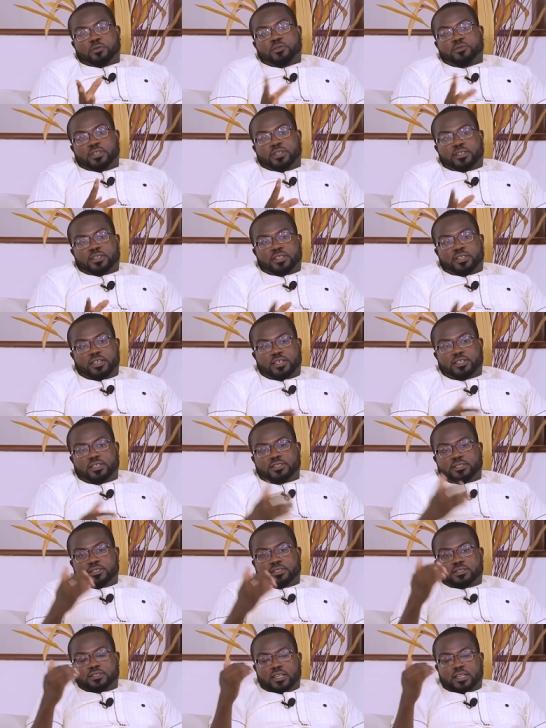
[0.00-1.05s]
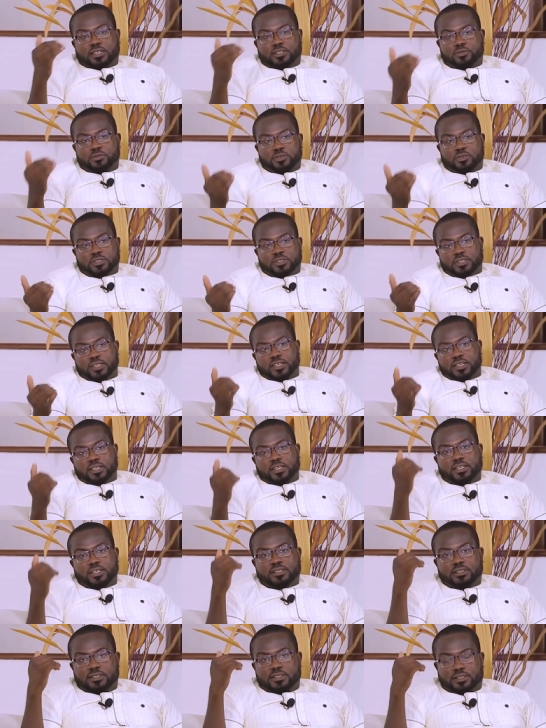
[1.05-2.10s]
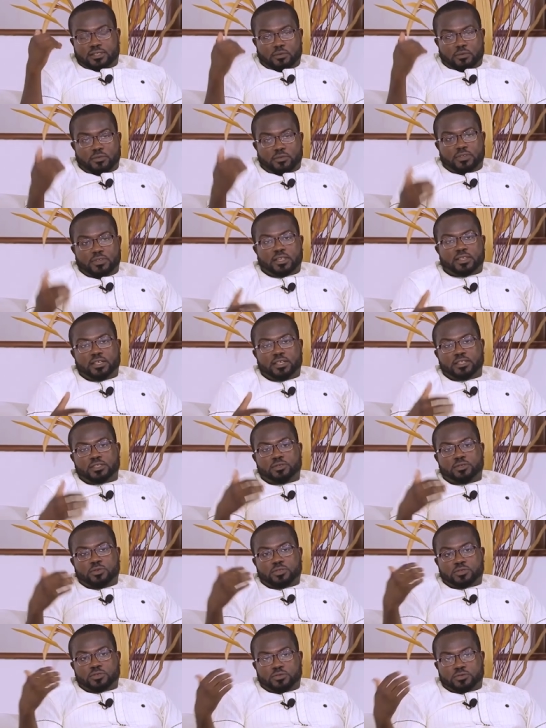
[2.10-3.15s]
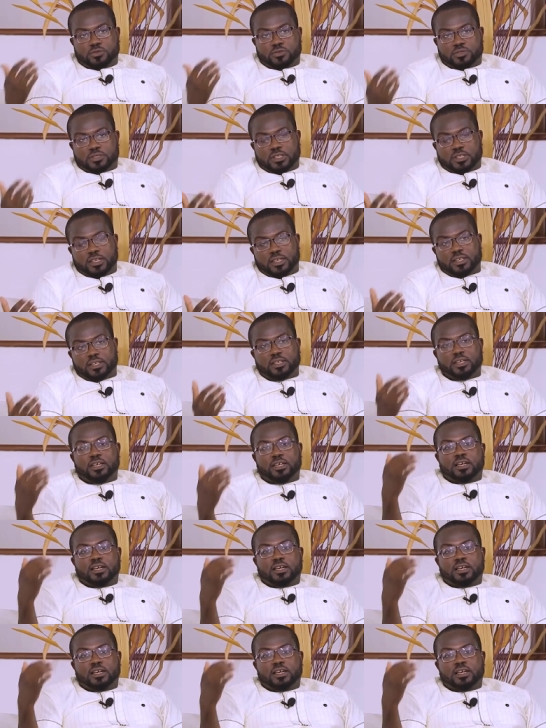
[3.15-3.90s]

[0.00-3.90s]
of the things that you were saying and some of the things he was also saying